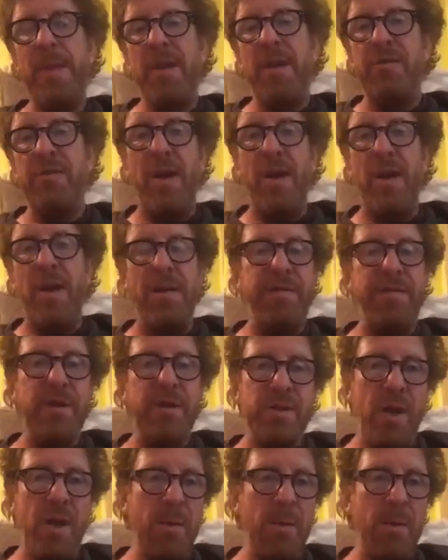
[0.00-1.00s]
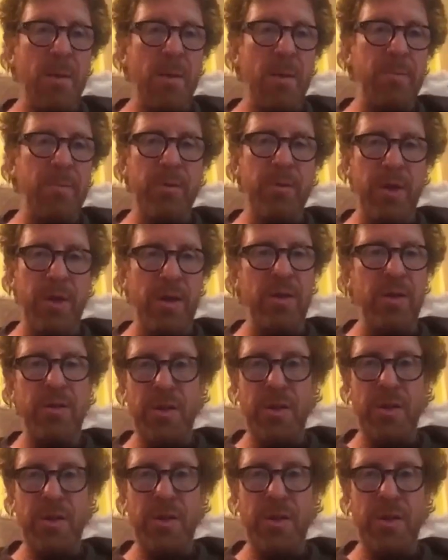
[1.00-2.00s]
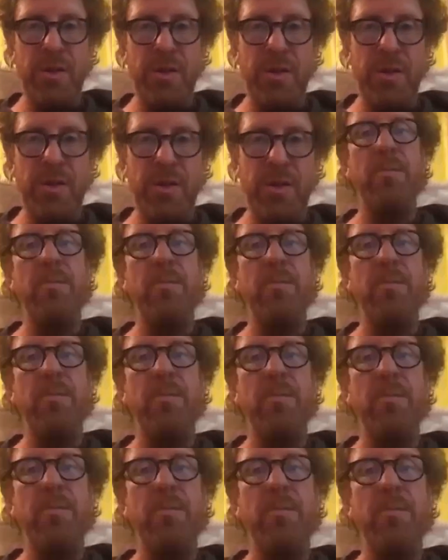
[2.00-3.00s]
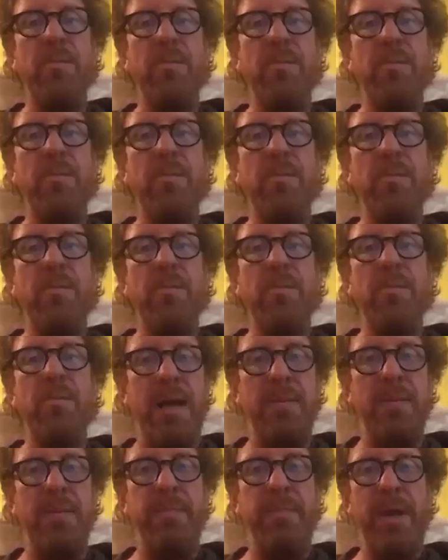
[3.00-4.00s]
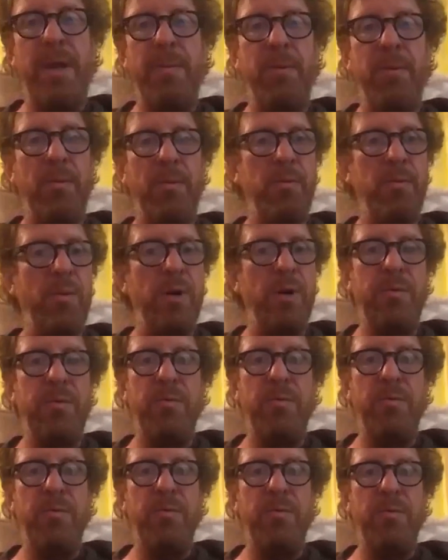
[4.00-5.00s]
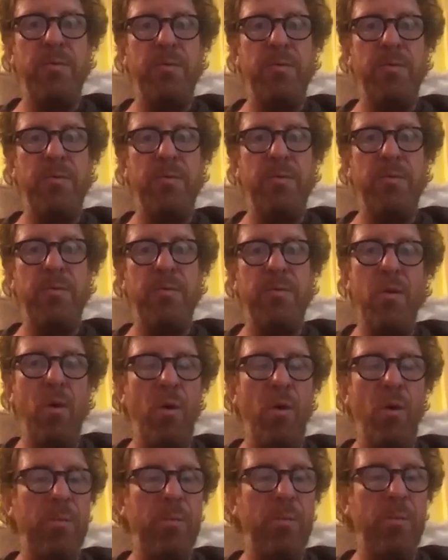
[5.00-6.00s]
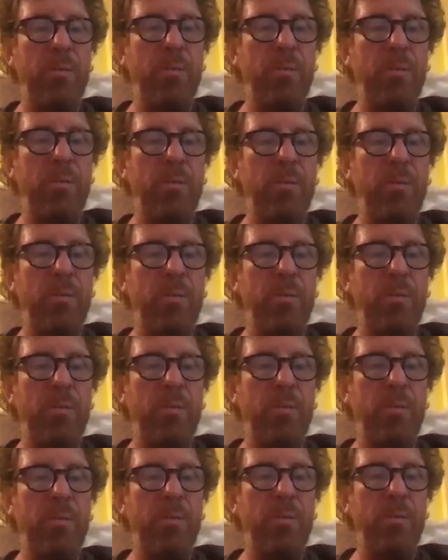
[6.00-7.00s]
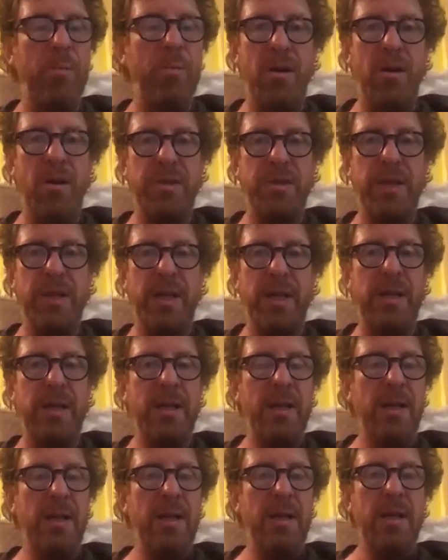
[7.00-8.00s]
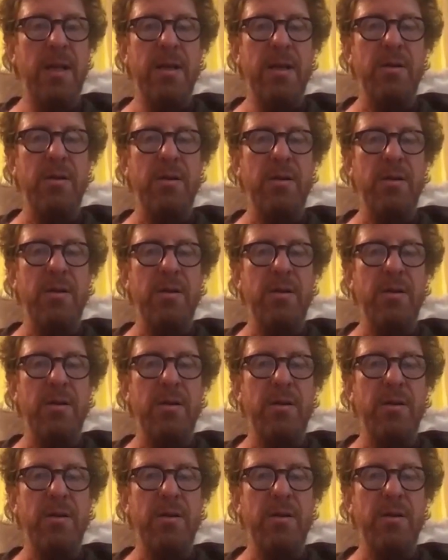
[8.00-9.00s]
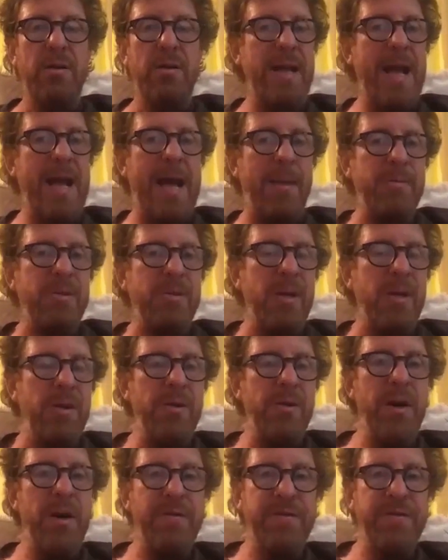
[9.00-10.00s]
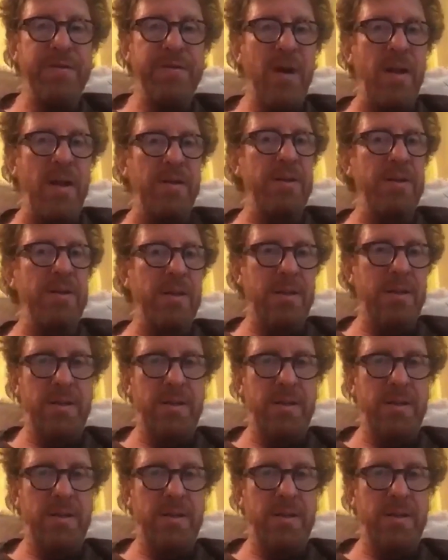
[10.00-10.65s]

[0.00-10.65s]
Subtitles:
So, for example, to your point, you might get to Christmas and people would view an enormous all singing, all dancing, glossy Christmas ad as an absolute affront.